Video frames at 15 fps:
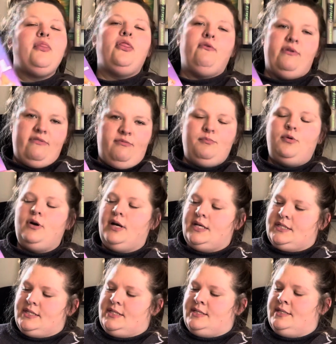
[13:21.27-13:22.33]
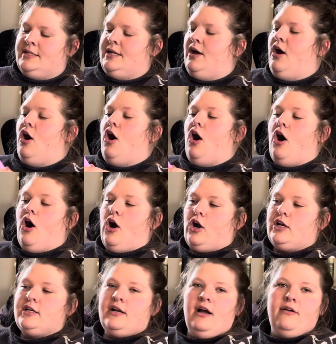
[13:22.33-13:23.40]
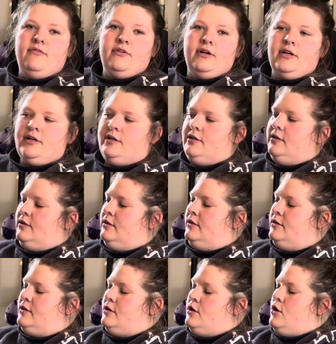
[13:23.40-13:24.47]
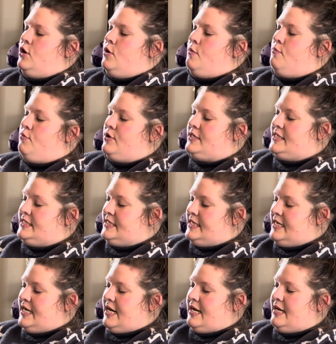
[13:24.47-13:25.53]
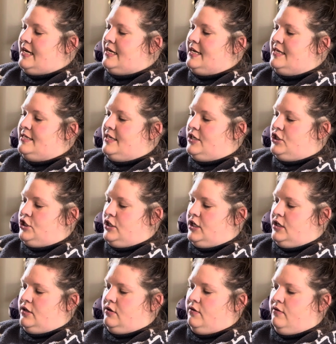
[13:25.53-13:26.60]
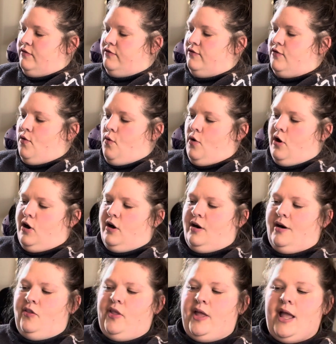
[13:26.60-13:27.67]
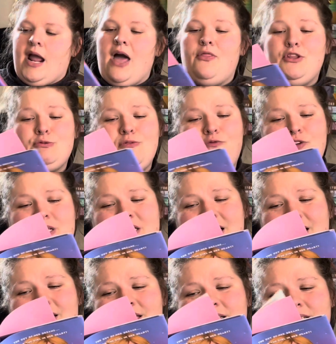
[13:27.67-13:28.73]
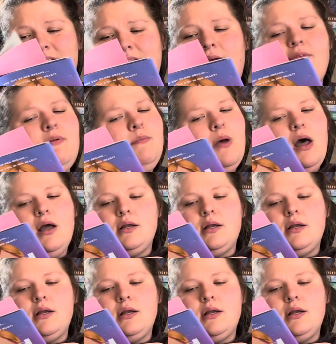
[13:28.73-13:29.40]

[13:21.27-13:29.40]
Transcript: Thrift Books, hardcover, pristine condition for, I think I got this one for $6, $7.